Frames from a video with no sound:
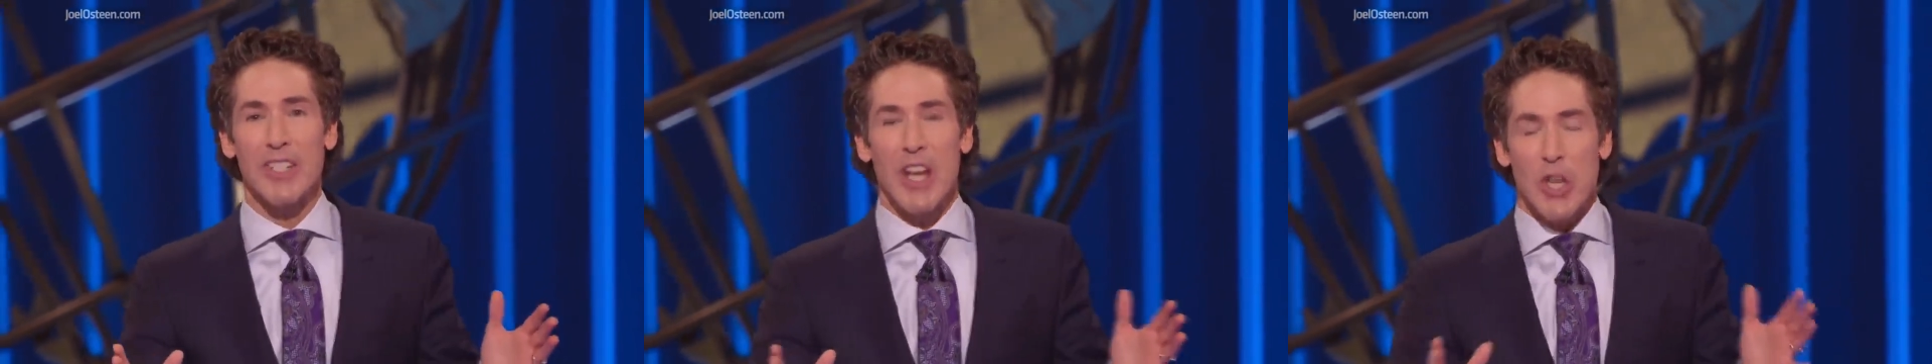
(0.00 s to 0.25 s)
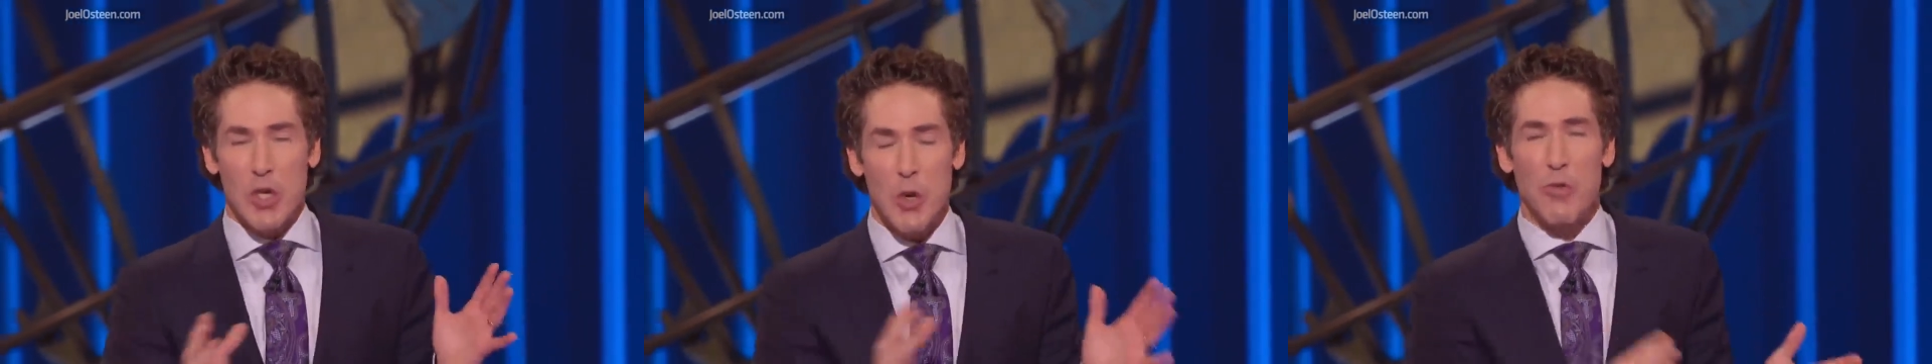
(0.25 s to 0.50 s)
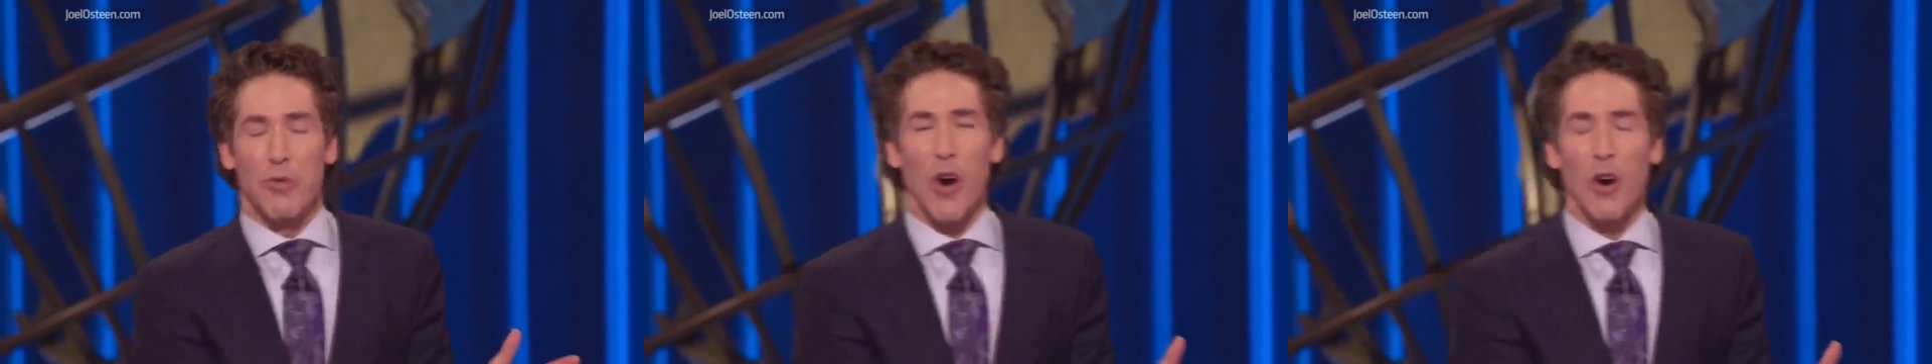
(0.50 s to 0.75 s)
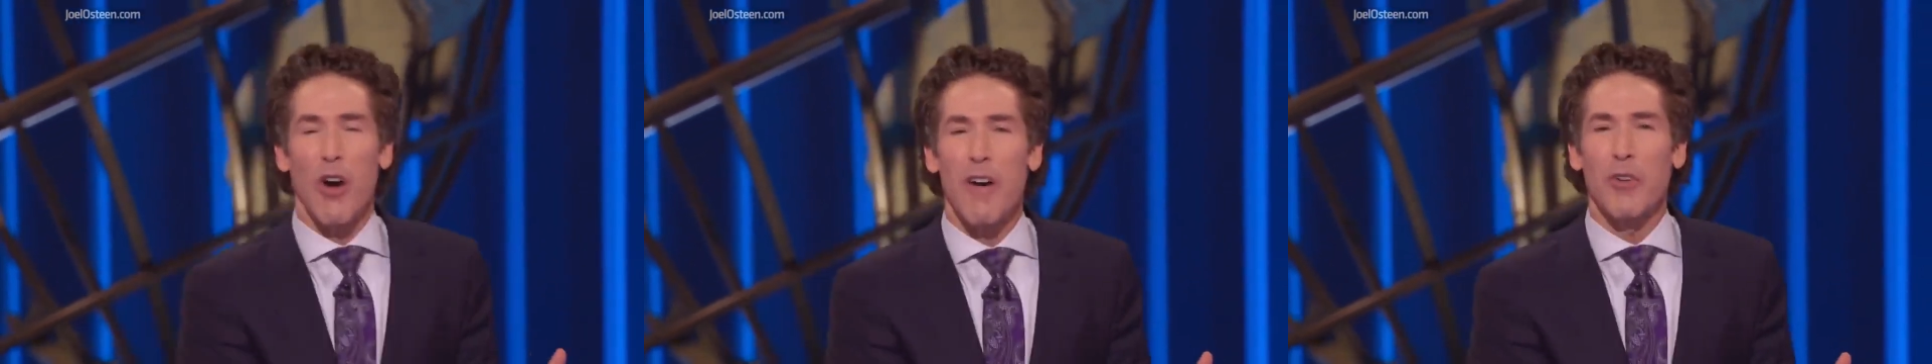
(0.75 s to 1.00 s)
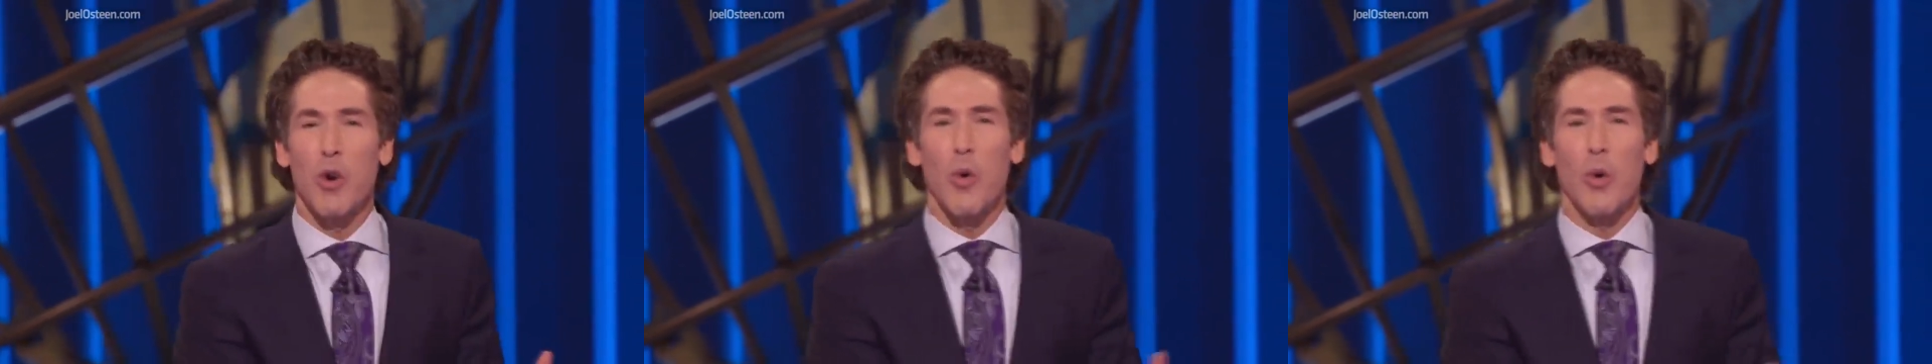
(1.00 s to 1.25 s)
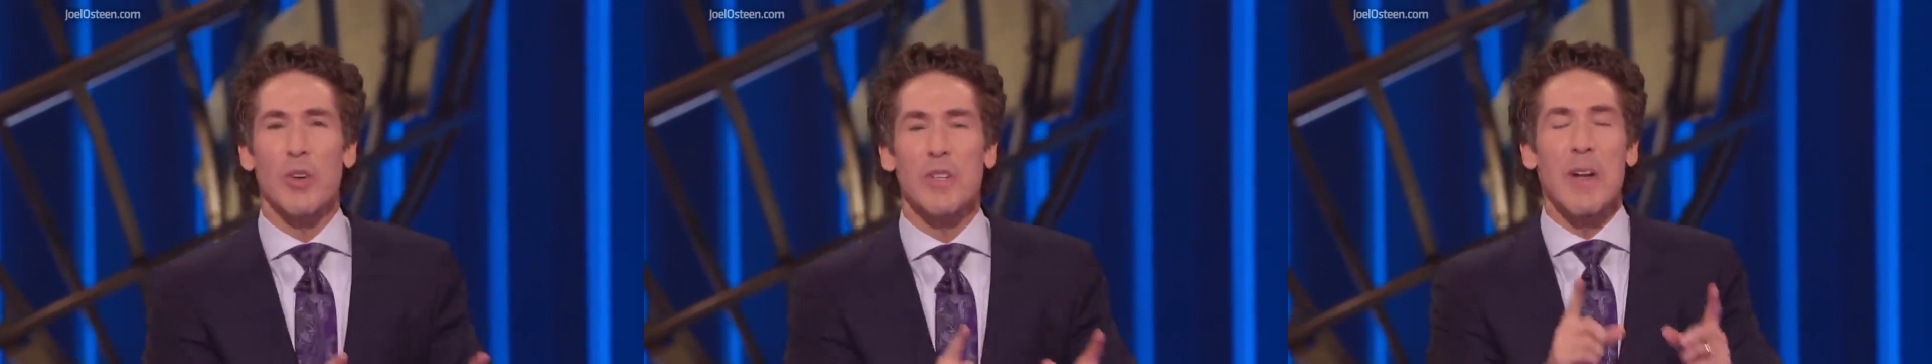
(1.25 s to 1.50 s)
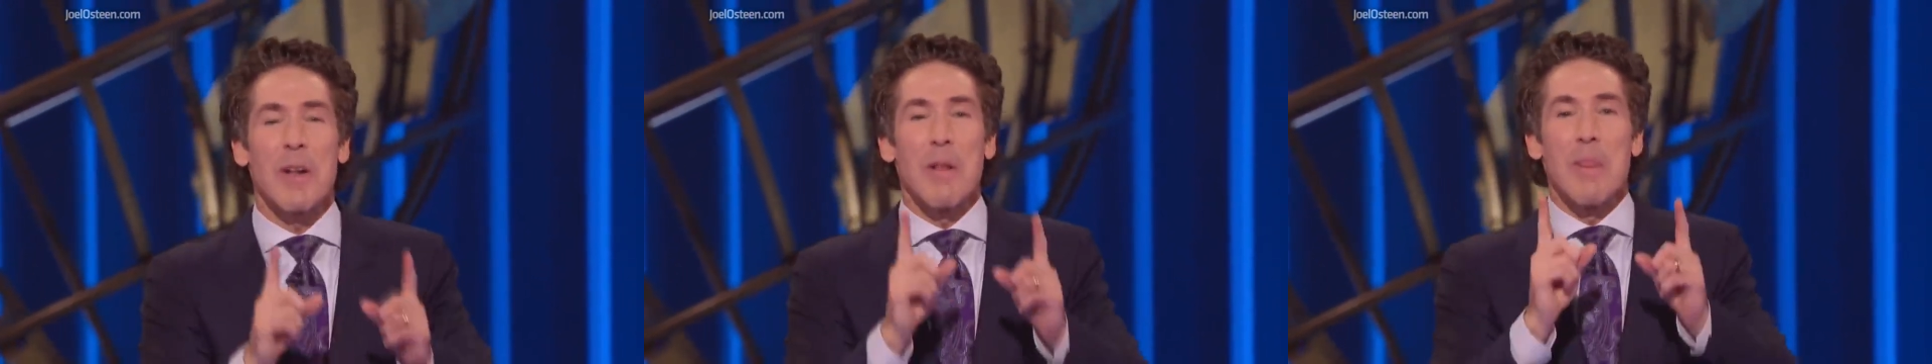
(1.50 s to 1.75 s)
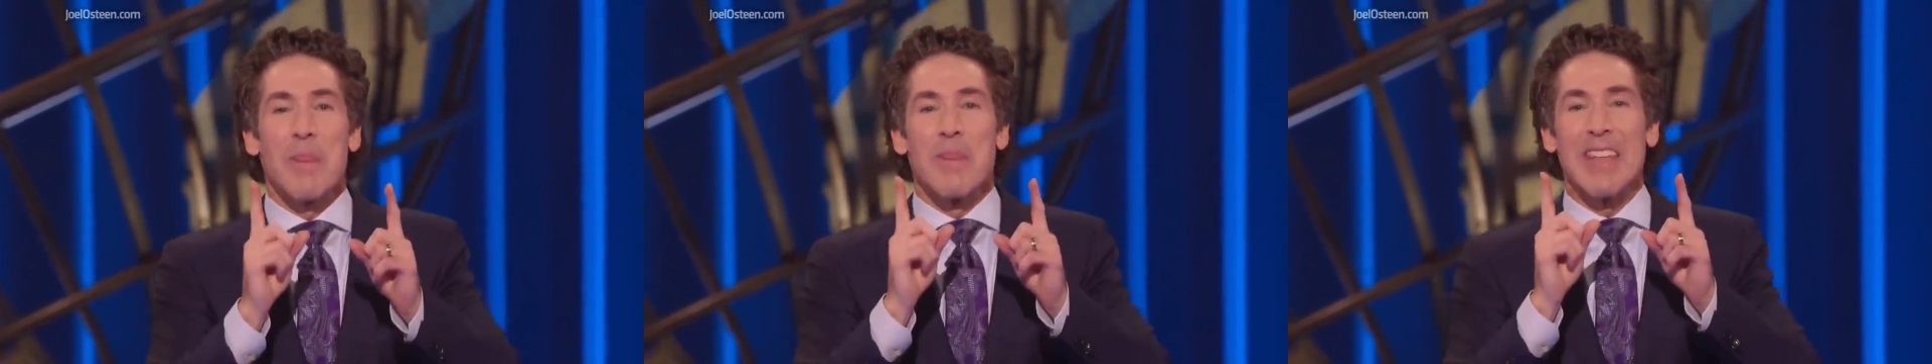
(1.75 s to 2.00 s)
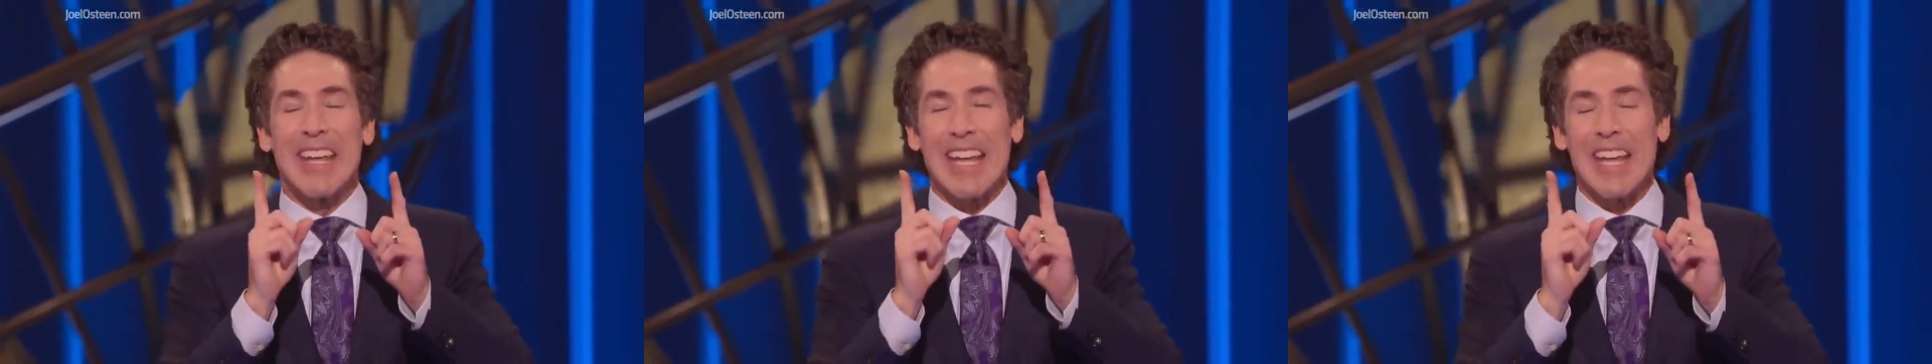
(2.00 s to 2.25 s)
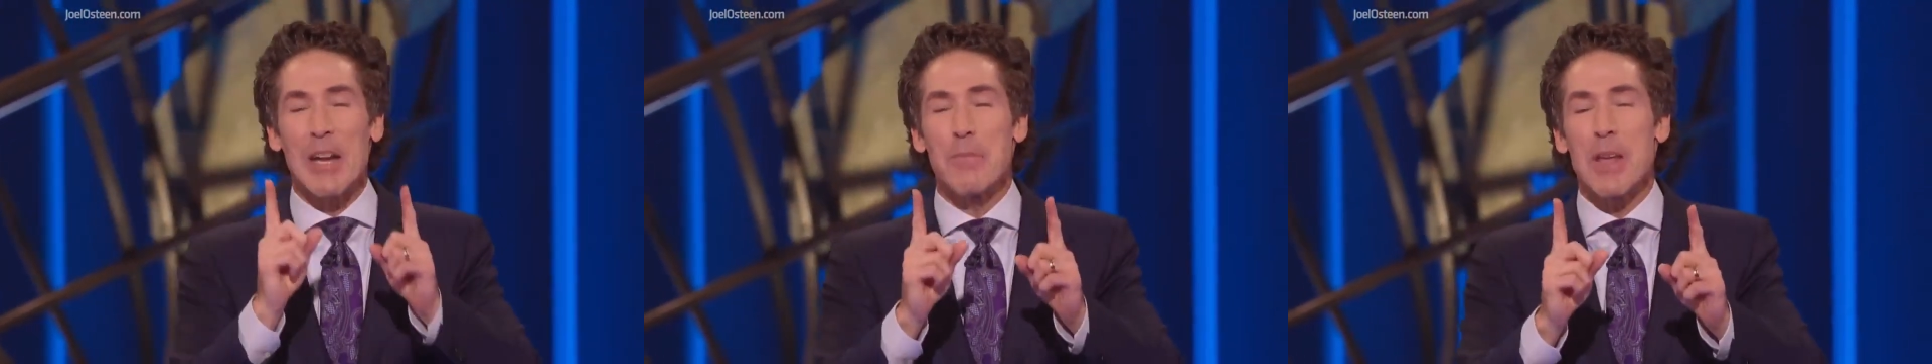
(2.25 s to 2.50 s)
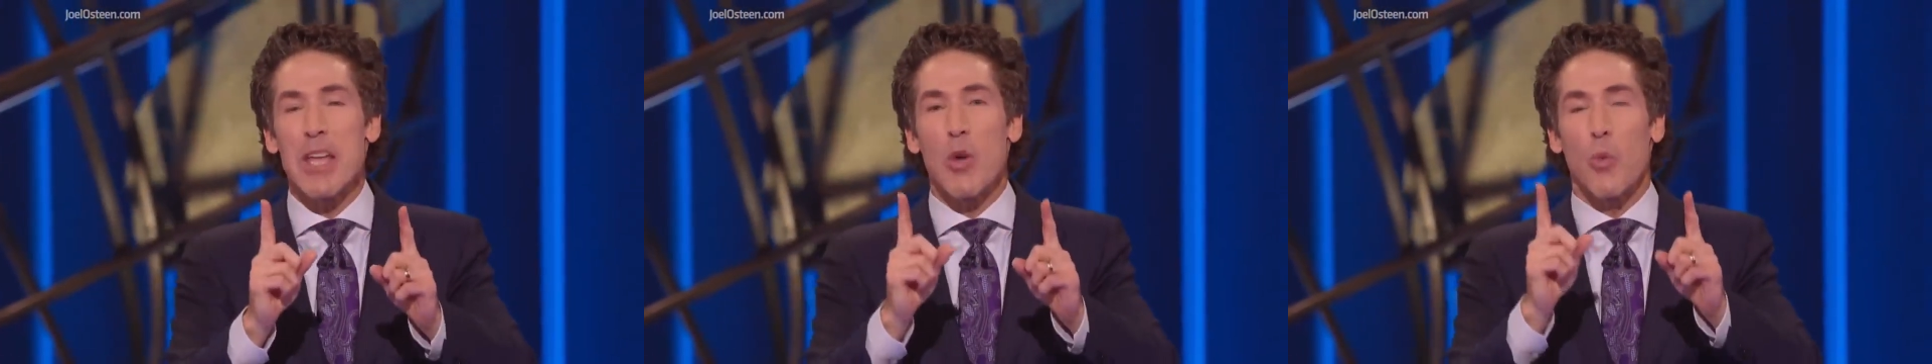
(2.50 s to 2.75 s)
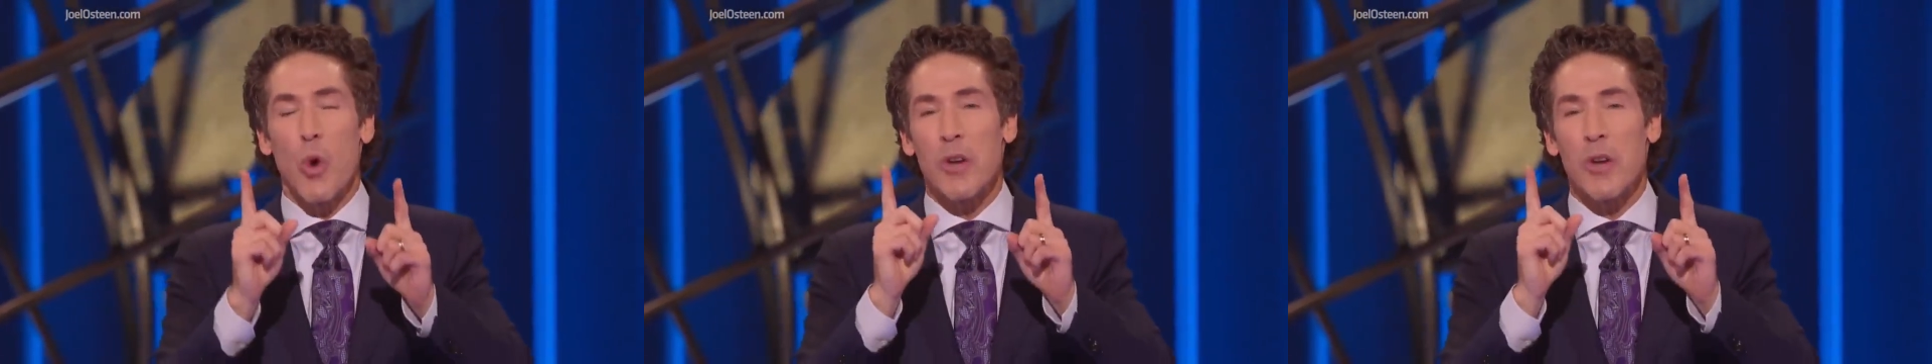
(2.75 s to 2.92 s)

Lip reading: Yep. That's what he is. That's right.